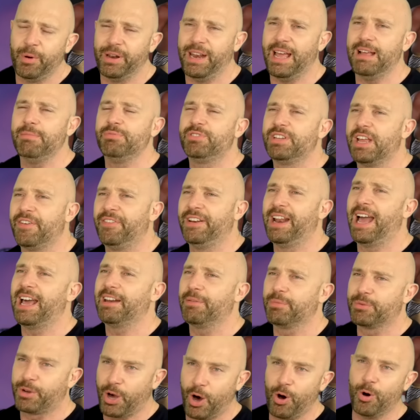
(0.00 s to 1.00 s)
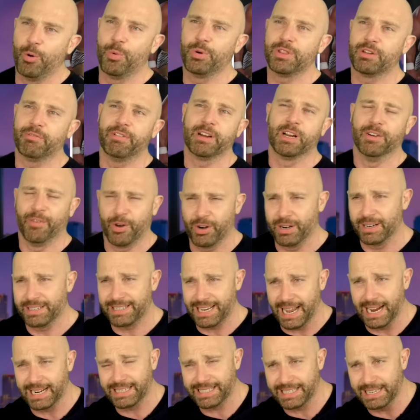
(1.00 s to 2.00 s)
when MJF and Adam Cole were the Ring of Honor
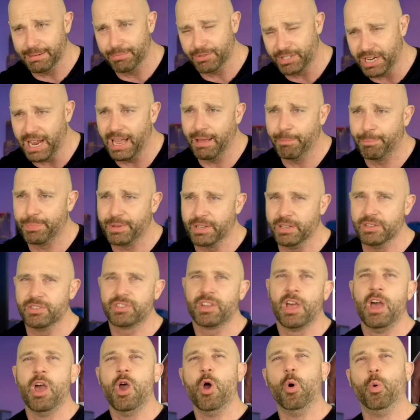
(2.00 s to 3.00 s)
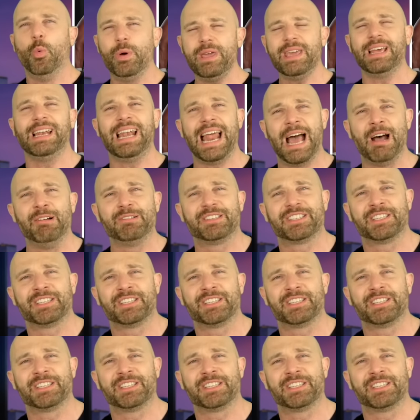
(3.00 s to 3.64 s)
Tag Team Champions, we allowed